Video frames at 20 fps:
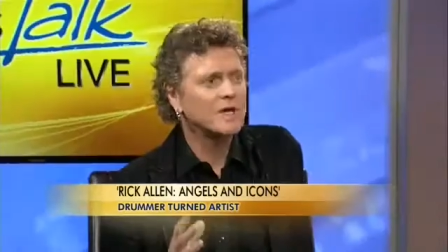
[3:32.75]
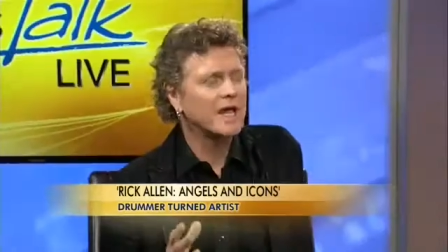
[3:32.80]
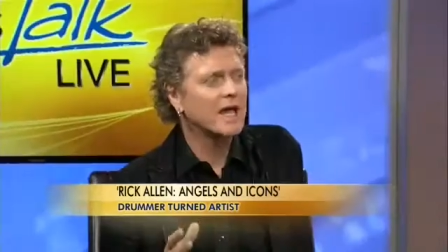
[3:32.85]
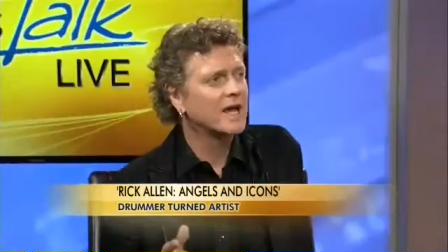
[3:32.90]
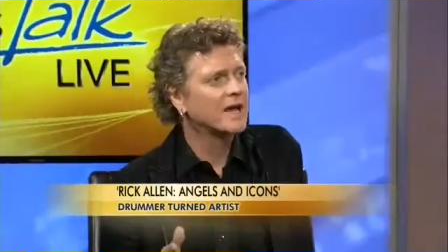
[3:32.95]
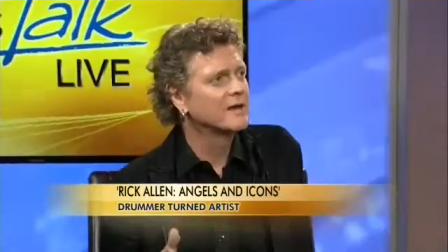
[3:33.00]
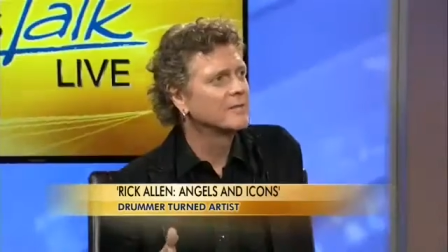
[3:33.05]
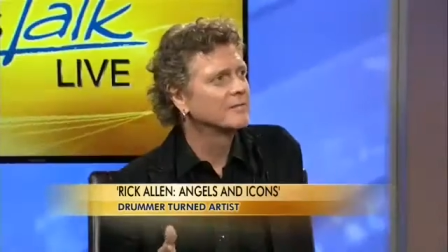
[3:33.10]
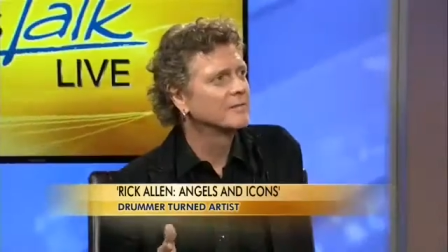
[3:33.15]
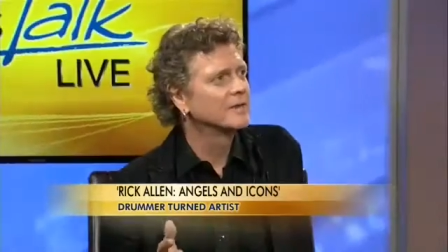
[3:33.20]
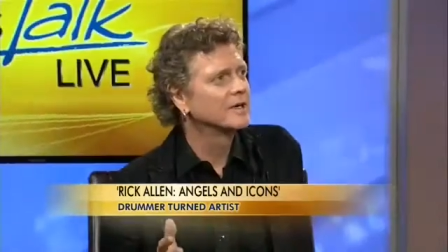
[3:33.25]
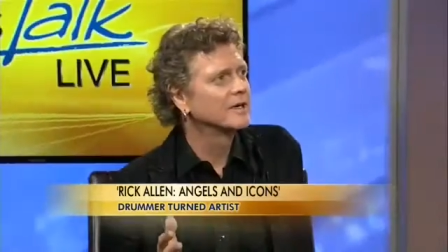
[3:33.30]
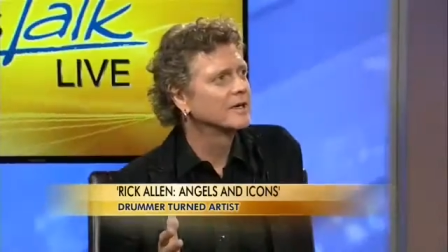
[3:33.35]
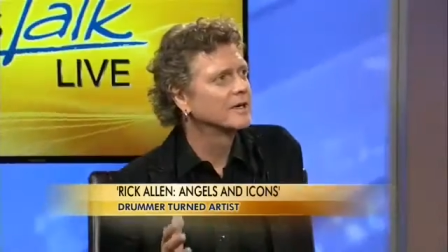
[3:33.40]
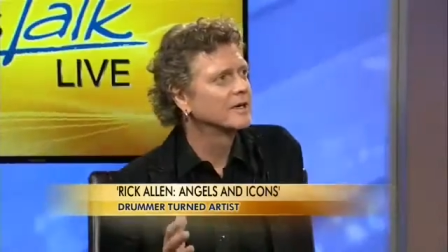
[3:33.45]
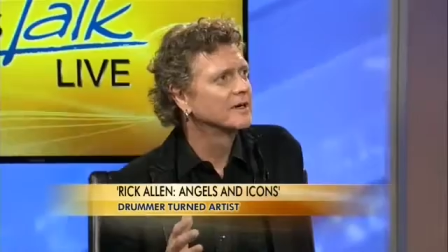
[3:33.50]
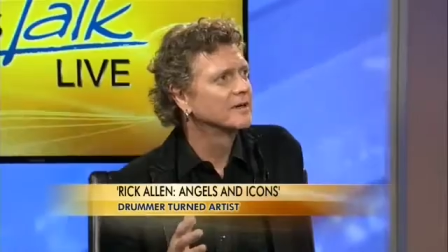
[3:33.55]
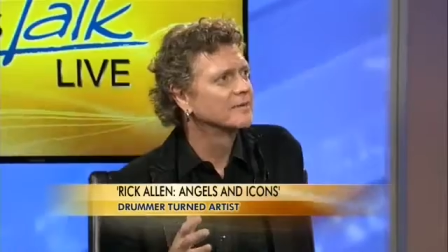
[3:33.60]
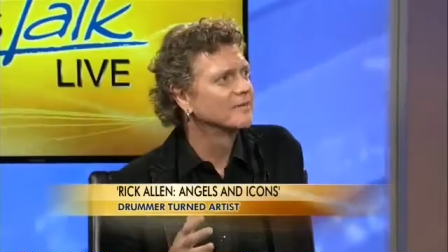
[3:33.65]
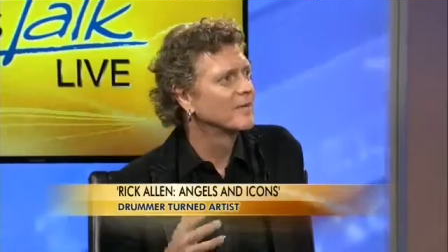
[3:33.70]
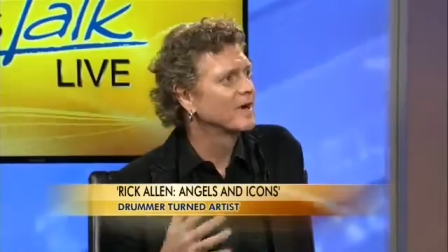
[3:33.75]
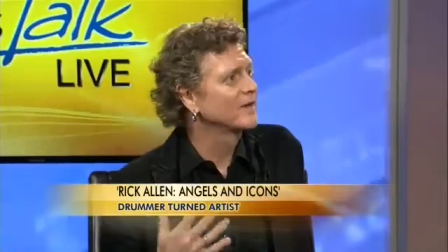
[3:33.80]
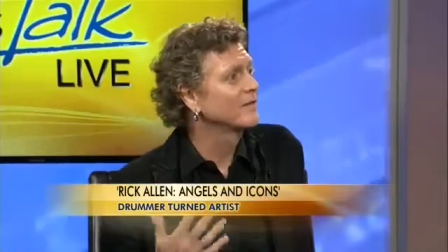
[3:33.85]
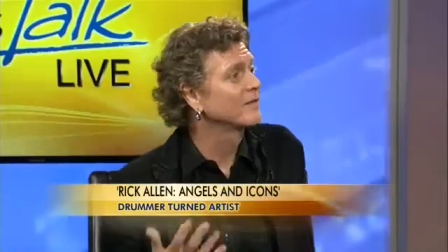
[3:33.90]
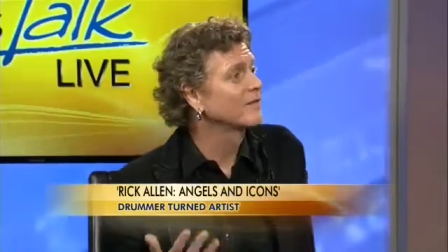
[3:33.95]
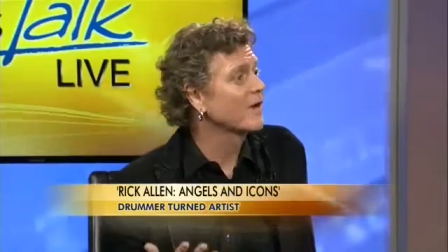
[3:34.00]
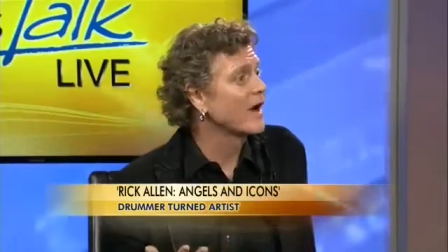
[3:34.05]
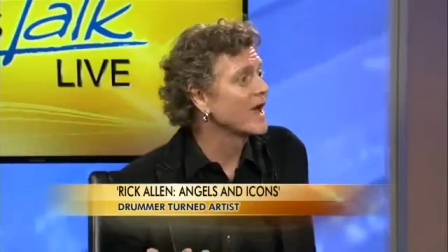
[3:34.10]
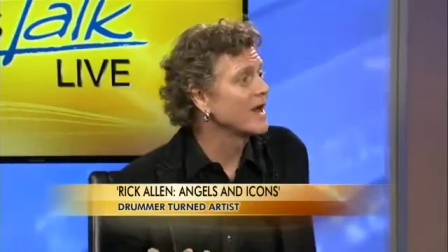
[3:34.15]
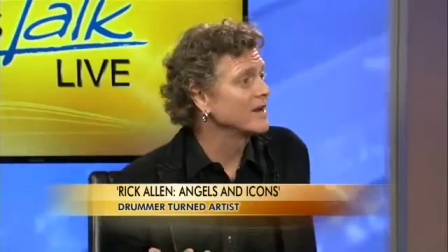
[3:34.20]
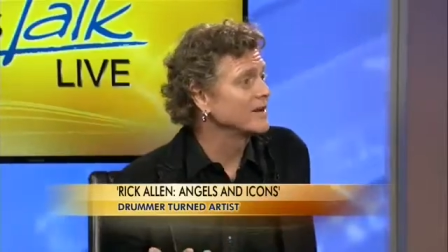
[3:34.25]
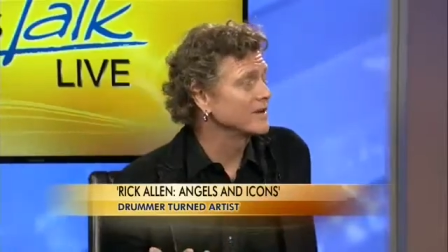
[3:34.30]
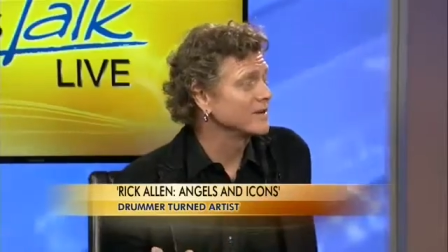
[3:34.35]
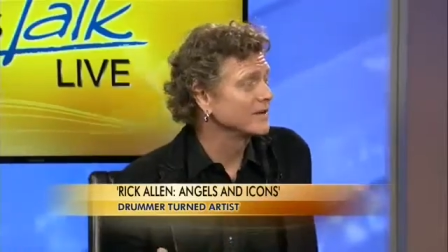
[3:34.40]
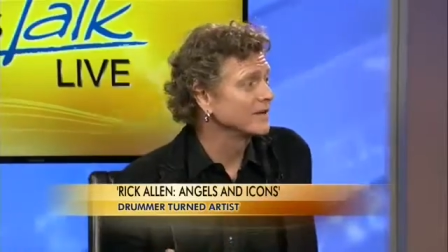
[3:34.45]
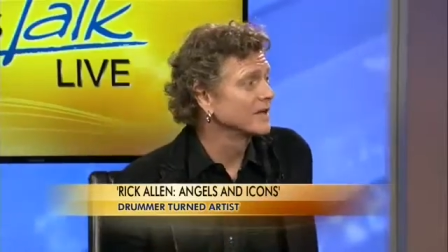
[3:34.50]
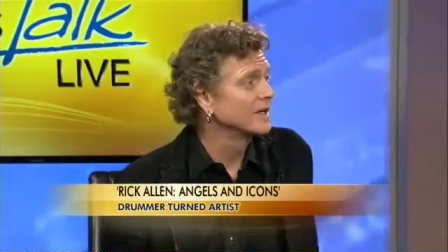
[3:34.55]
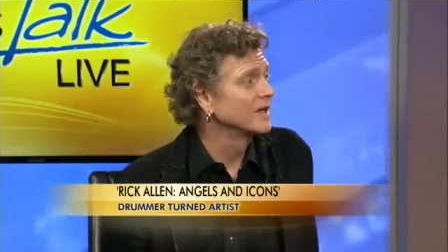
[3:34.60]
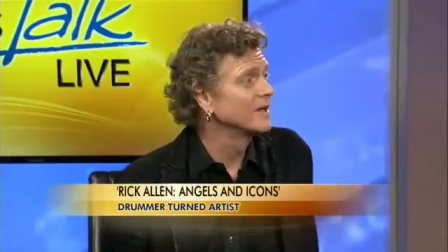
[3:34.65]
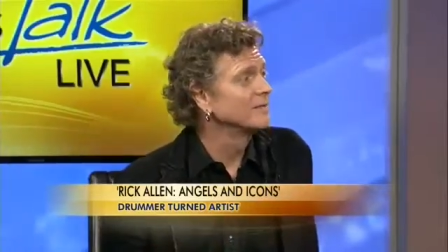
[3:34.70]
became uh, my friend
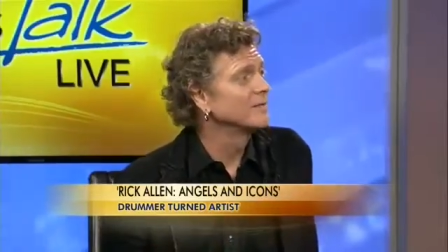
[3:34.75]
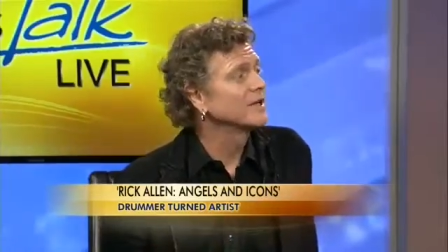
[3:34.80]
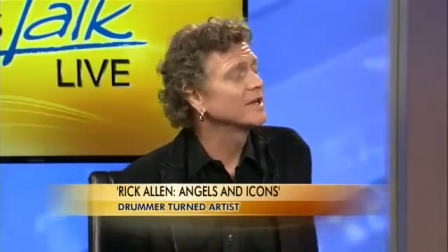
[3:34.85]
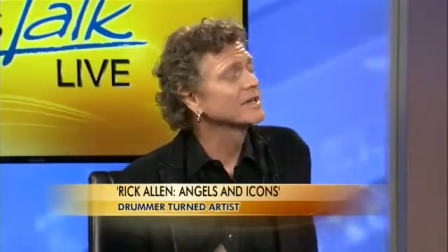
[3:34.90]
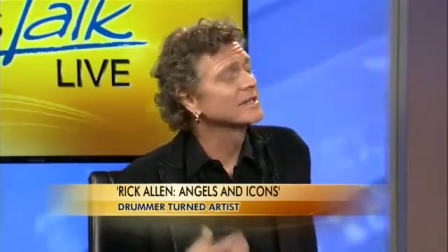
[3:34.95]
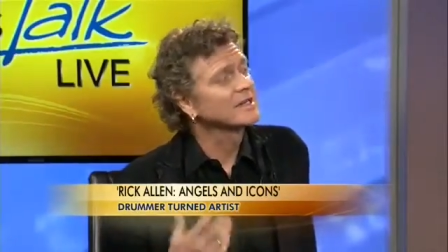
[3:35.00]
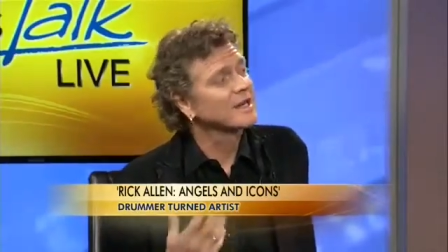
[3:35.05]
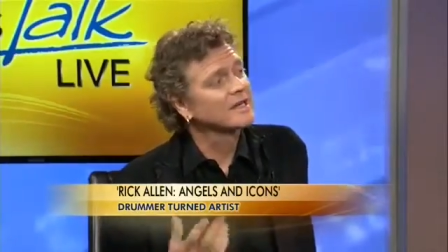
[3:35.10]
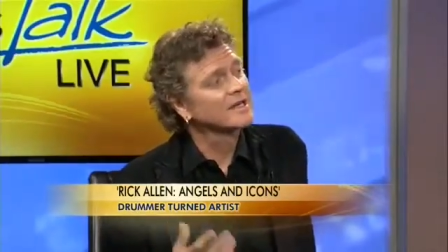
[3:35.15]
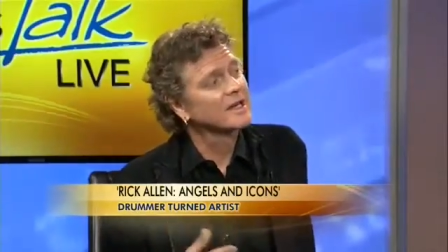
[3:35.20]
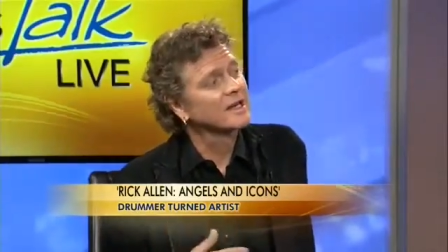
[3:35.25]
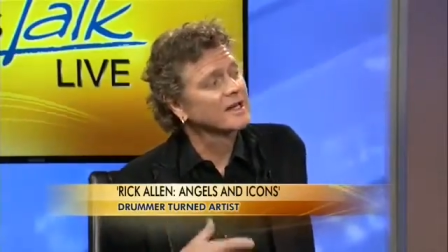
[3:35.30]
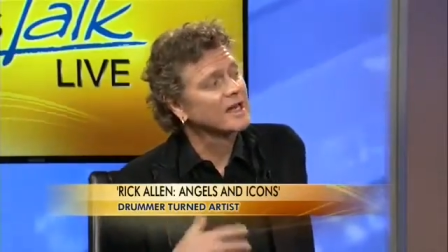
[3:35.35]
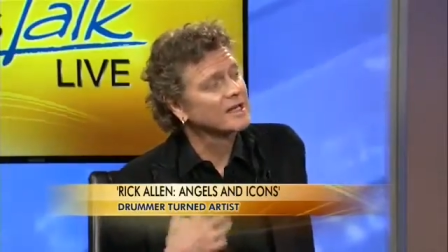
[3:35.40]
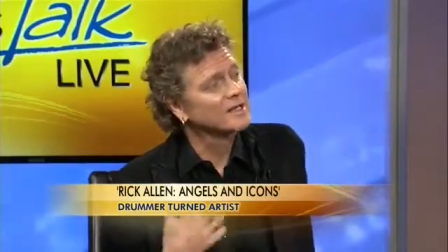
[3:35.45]
because I could